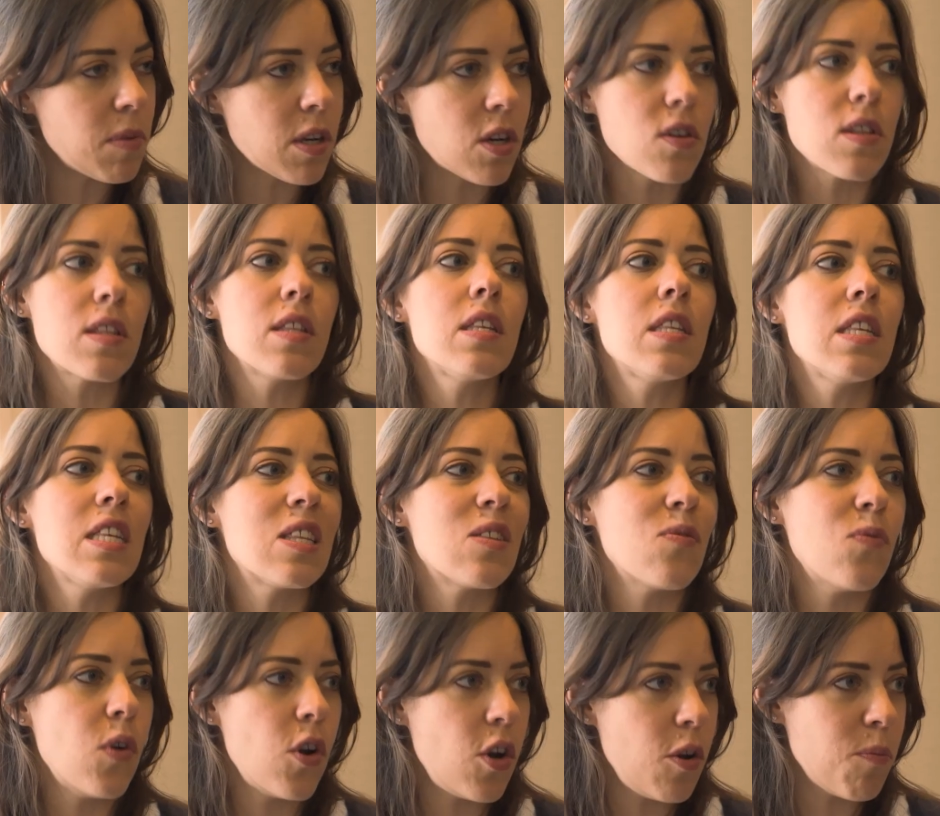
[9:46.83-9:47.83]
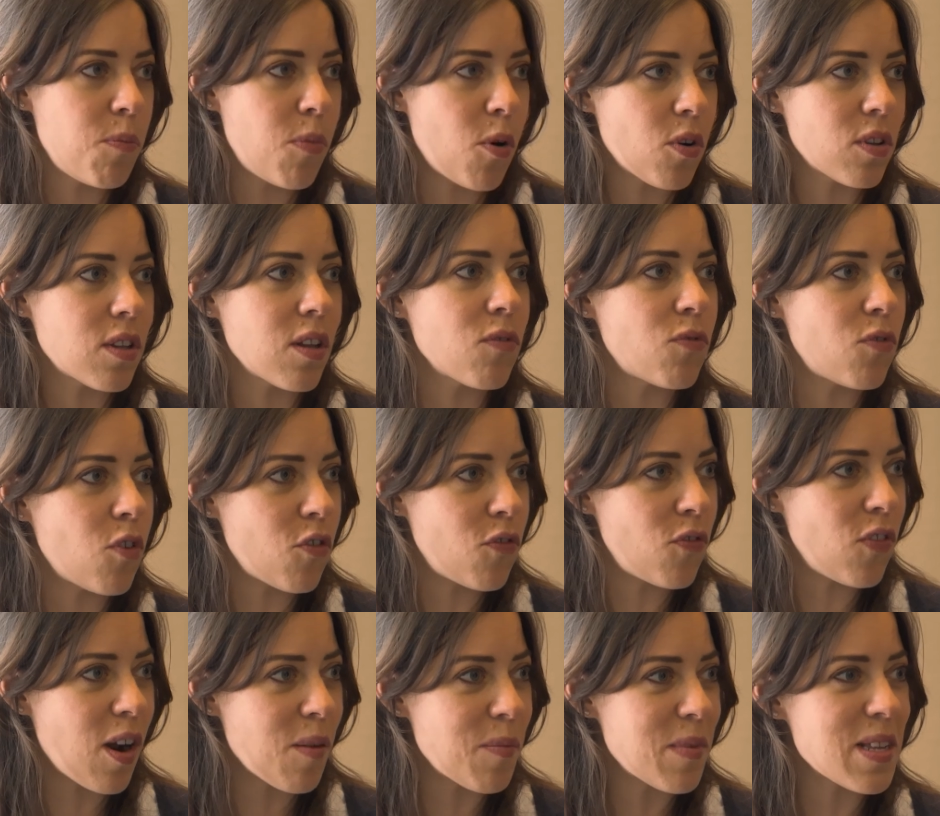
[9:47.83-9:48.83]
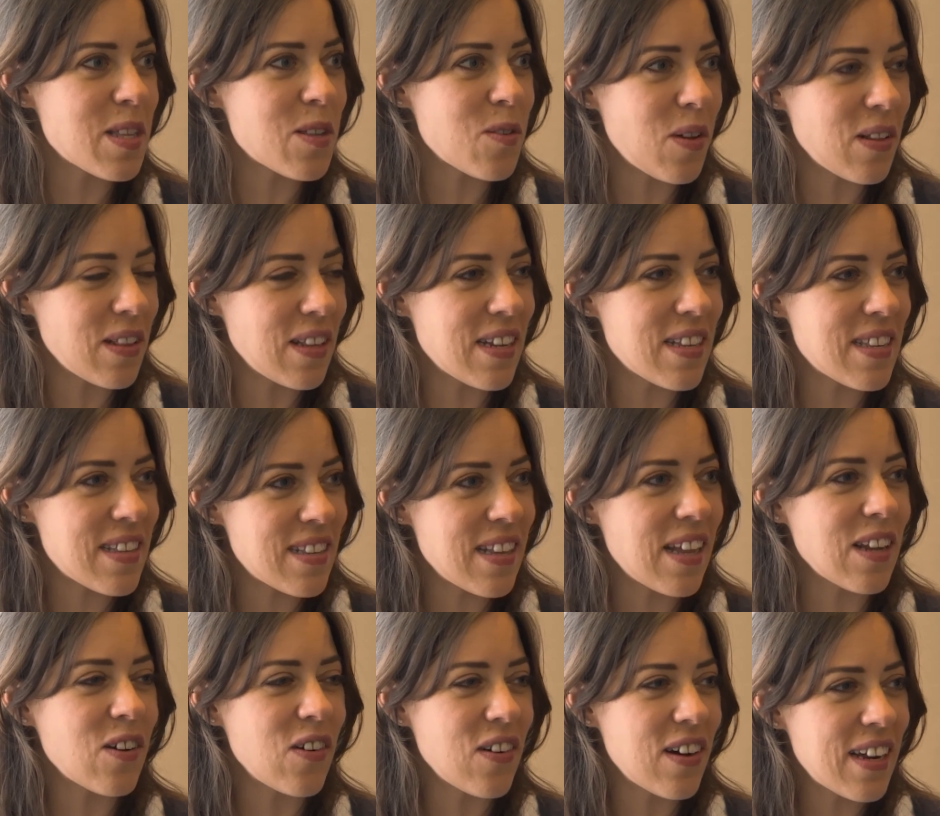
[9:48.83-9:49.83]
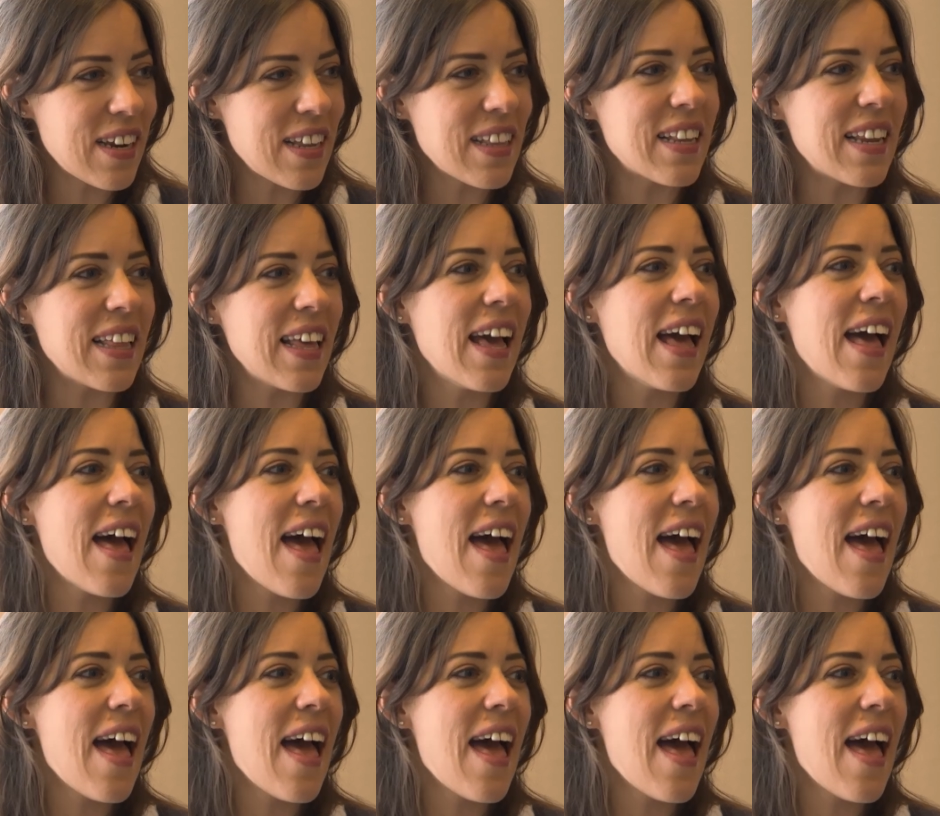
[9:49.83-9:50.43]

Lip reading: because this is very important for farmers to concretely